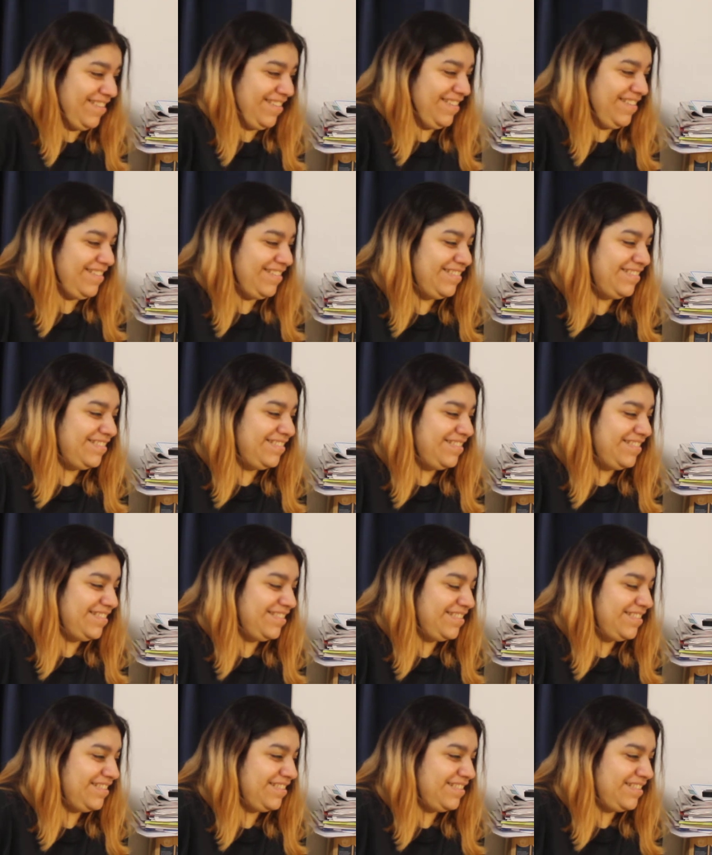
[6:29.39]

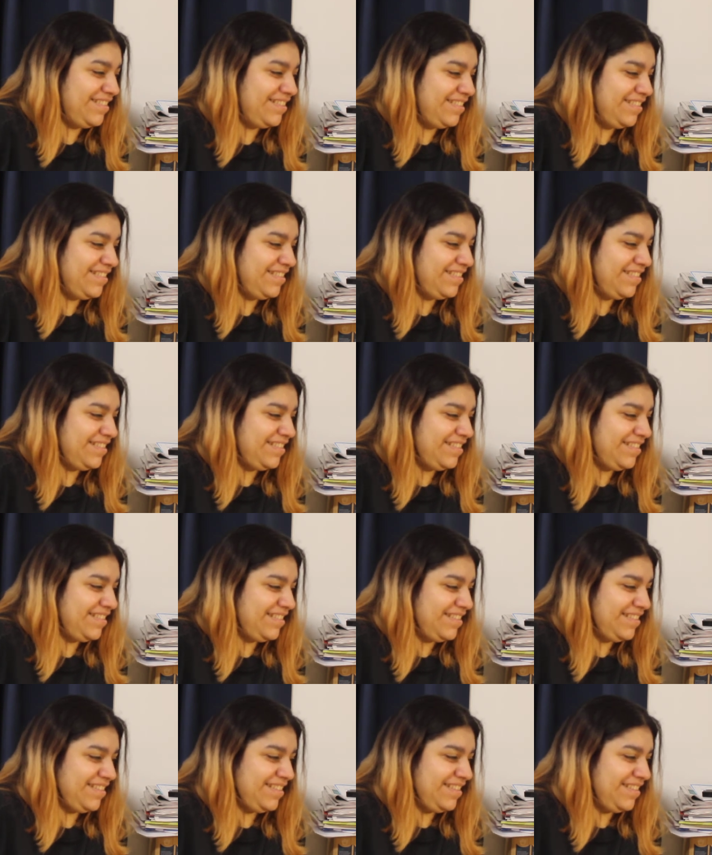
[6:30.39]
(no one is talking)